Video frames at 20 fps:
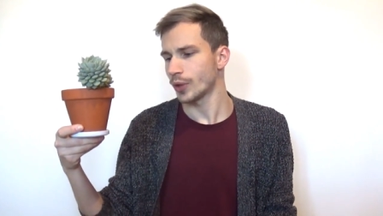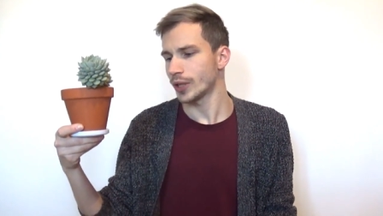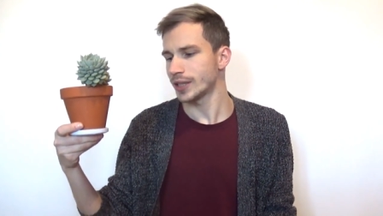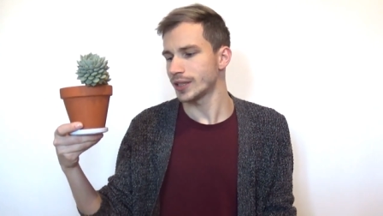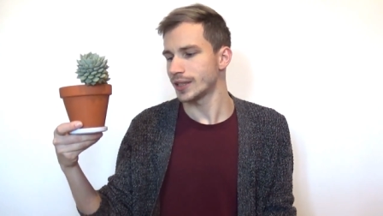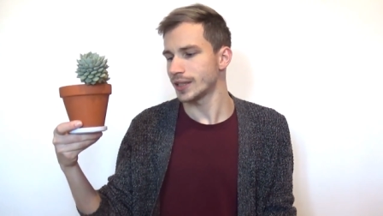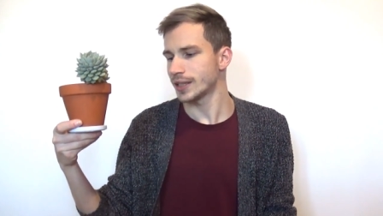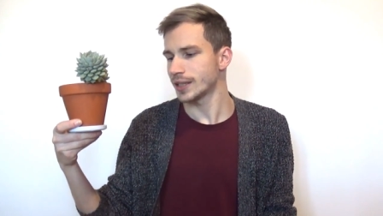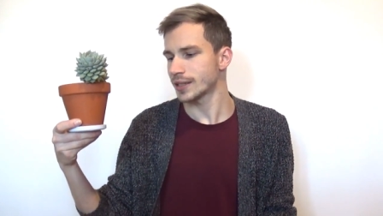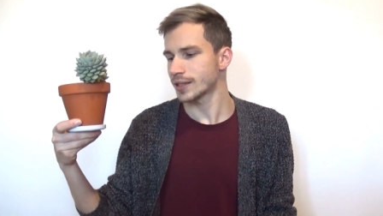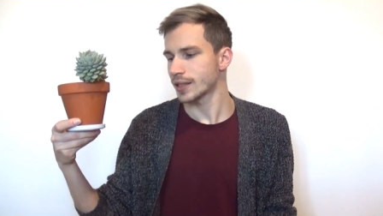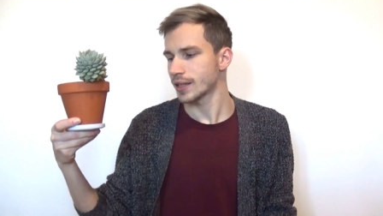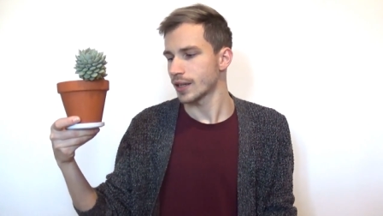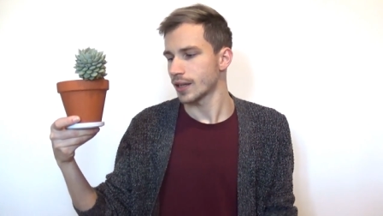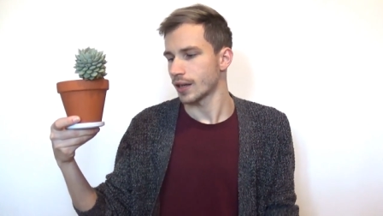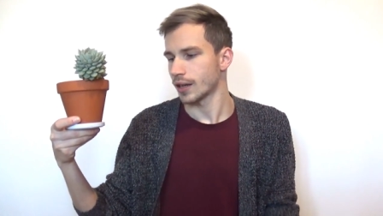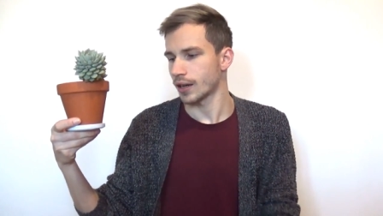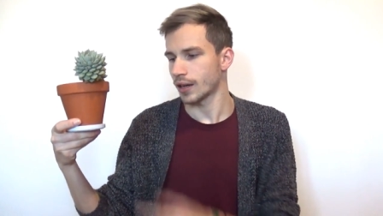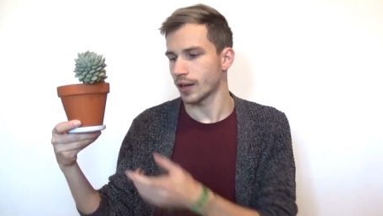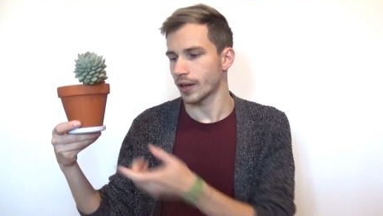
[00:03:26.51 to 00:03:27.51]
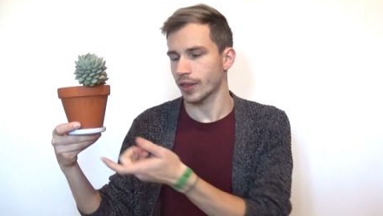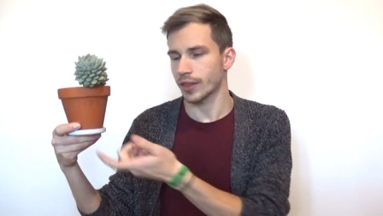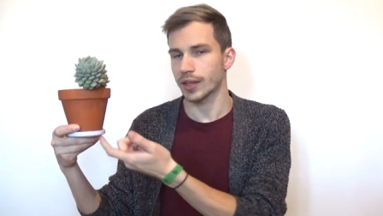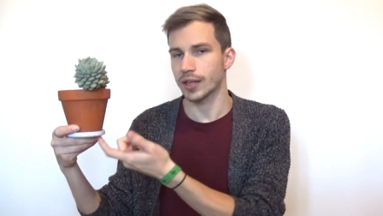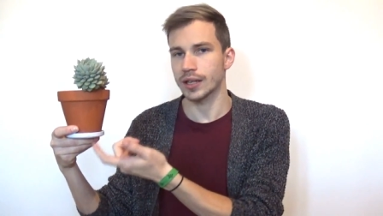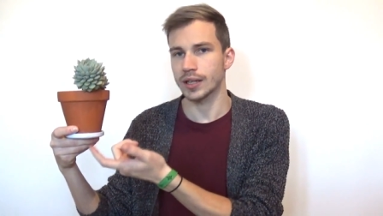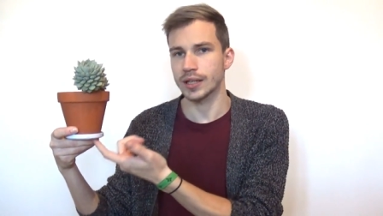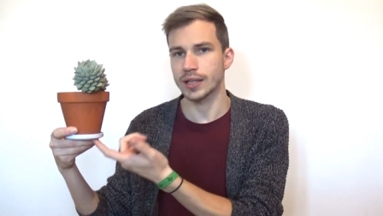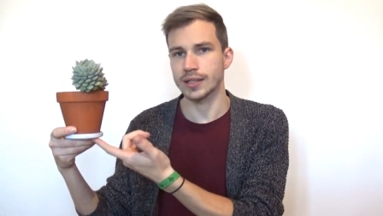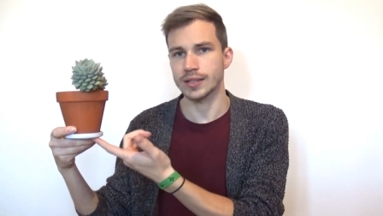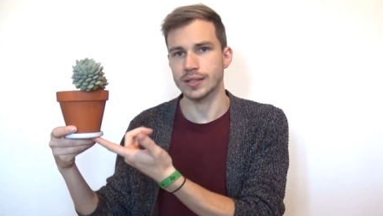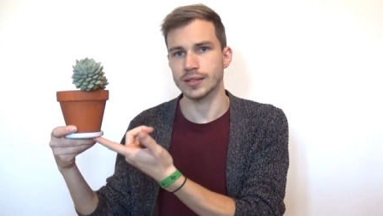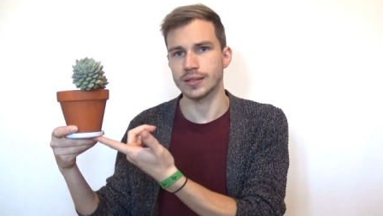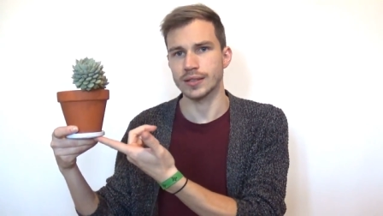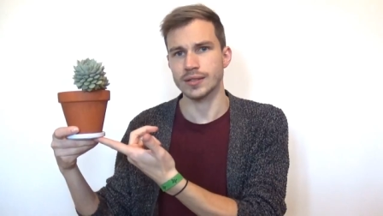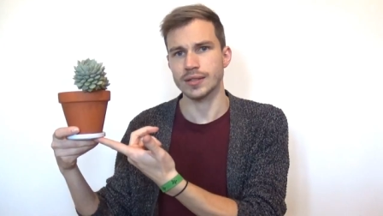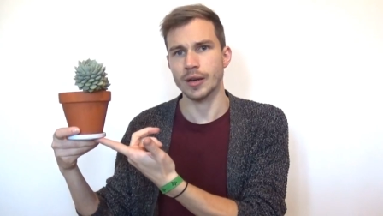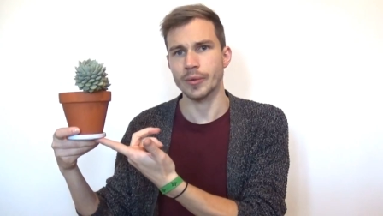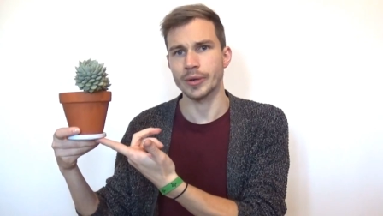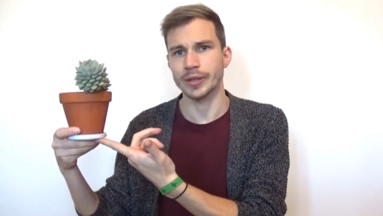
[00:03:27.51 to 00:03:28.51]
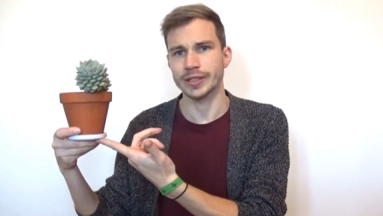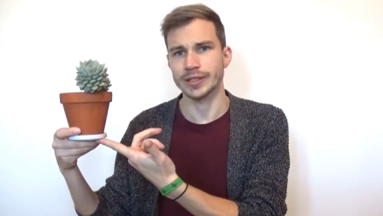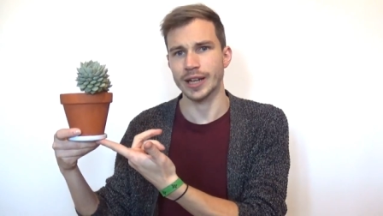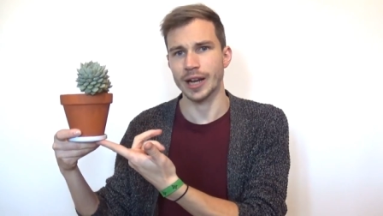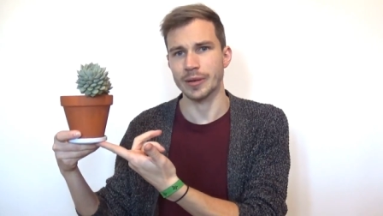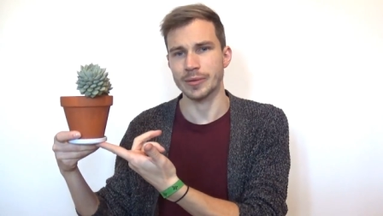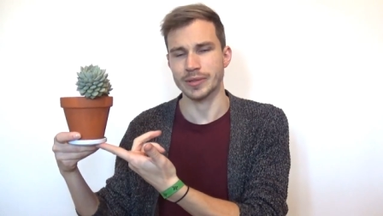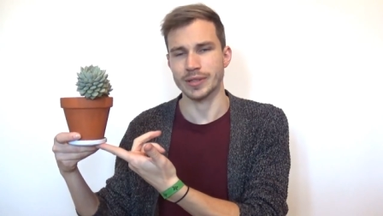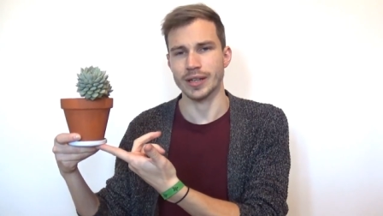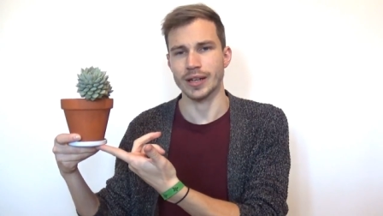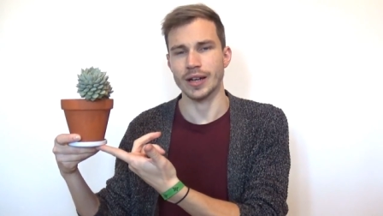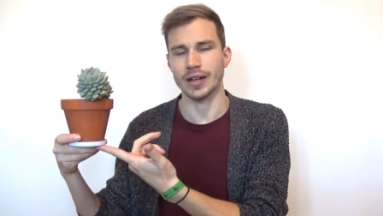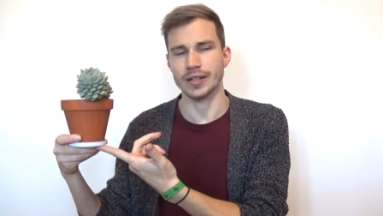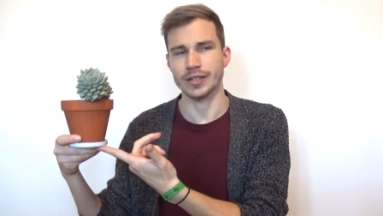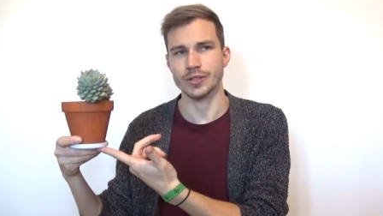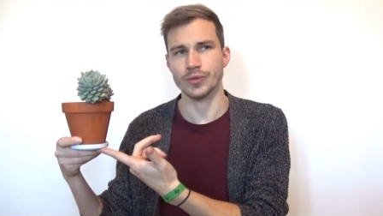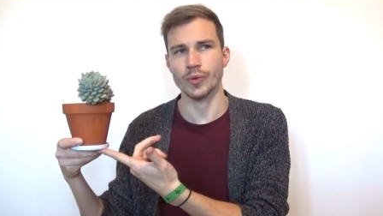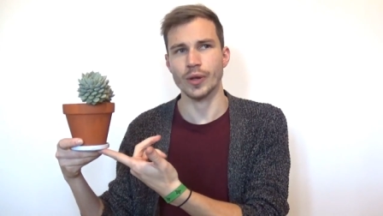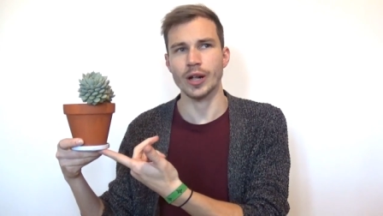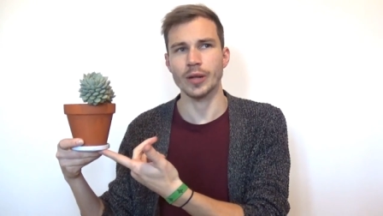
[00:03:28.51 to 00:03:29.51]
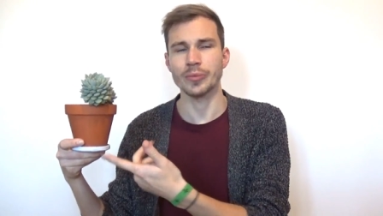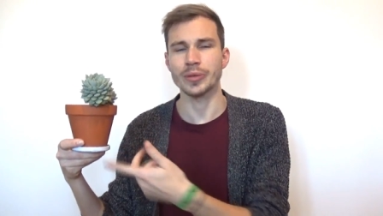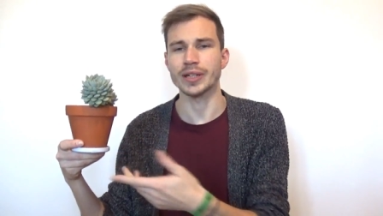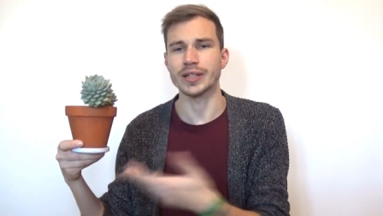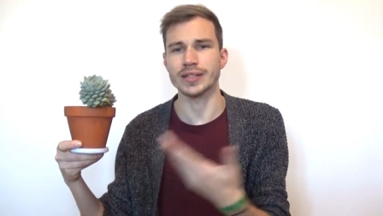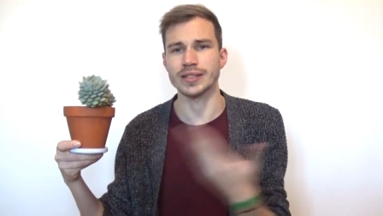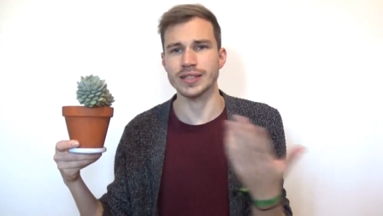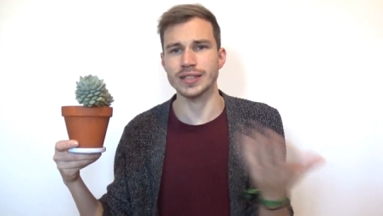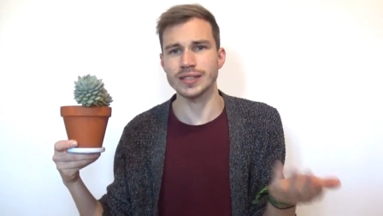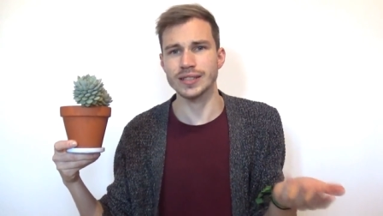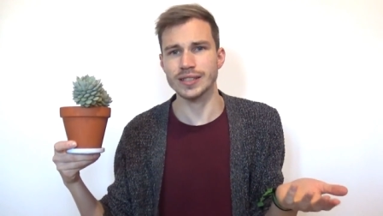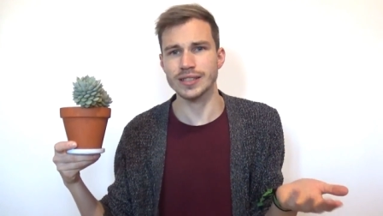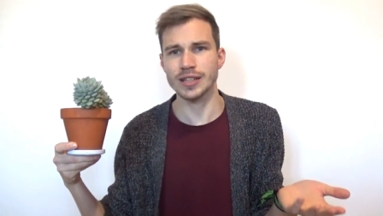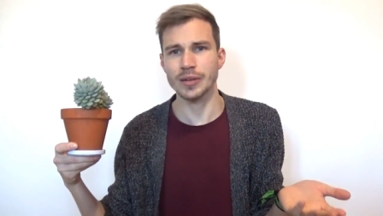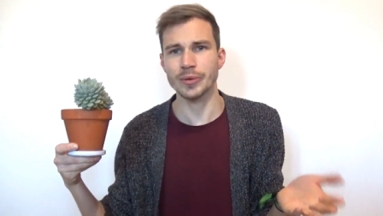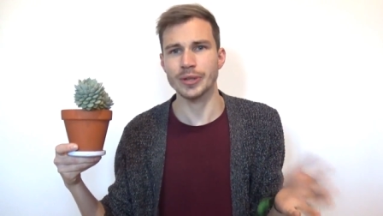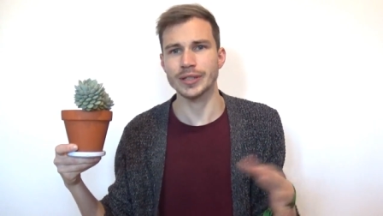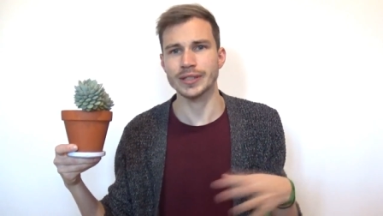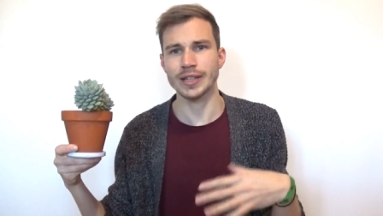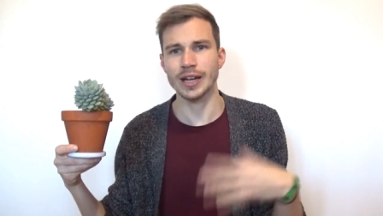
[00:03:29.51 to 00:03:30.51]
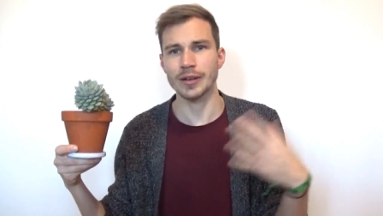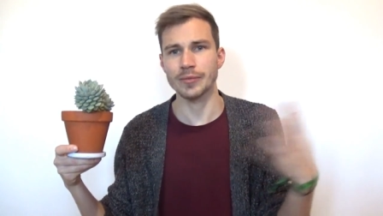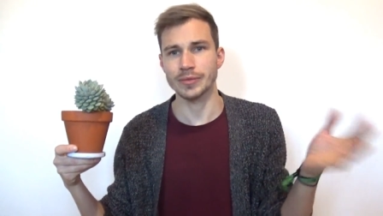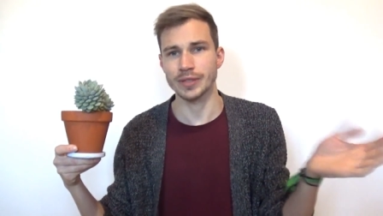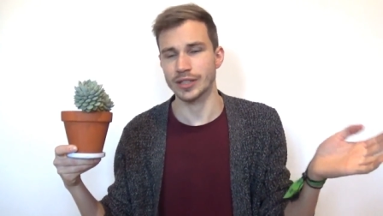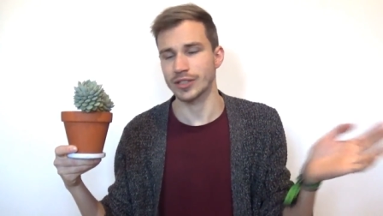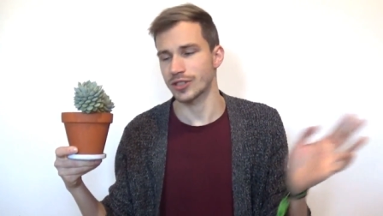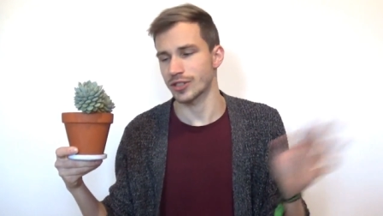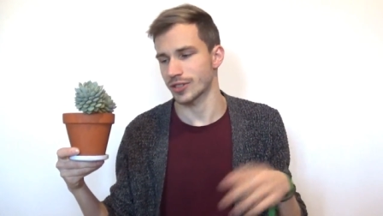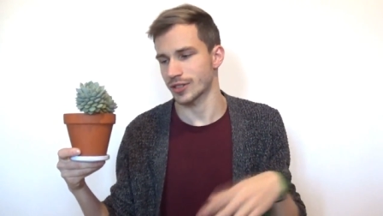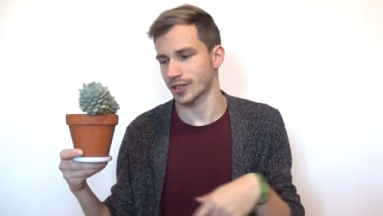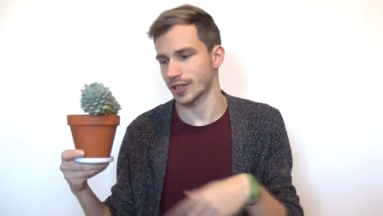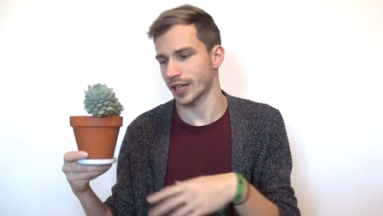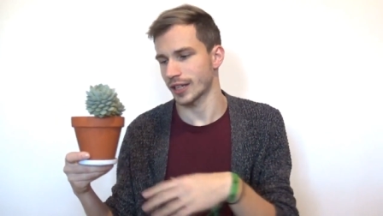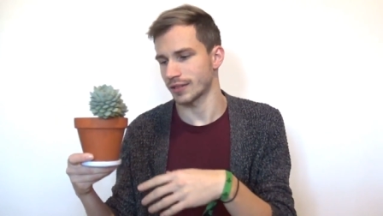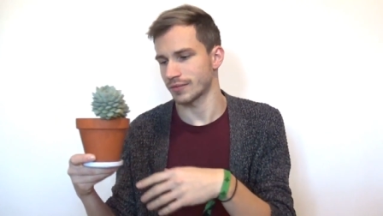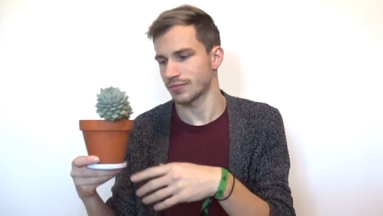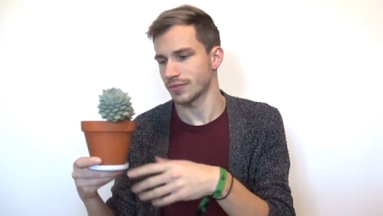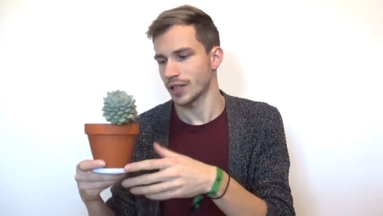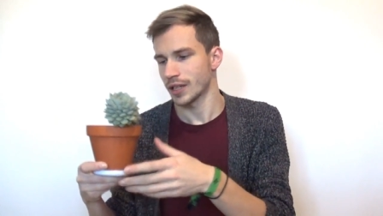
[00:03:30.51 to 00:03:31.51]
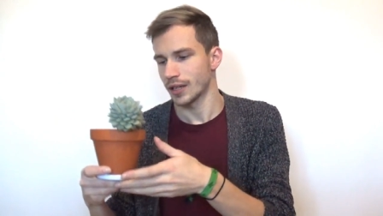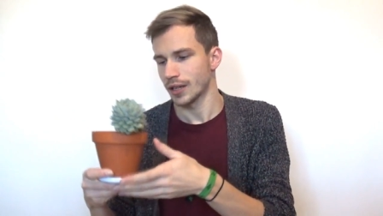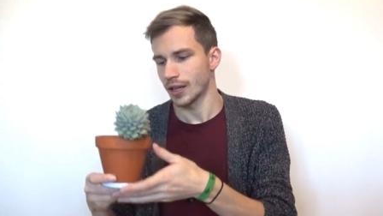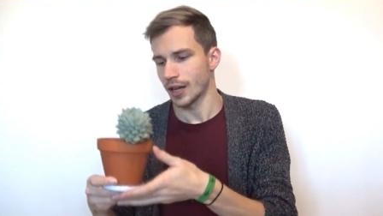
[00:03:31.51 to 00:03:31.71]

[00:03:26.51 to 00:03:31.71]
with these uh, thingies in the summer times as well, because in the summer time they just can,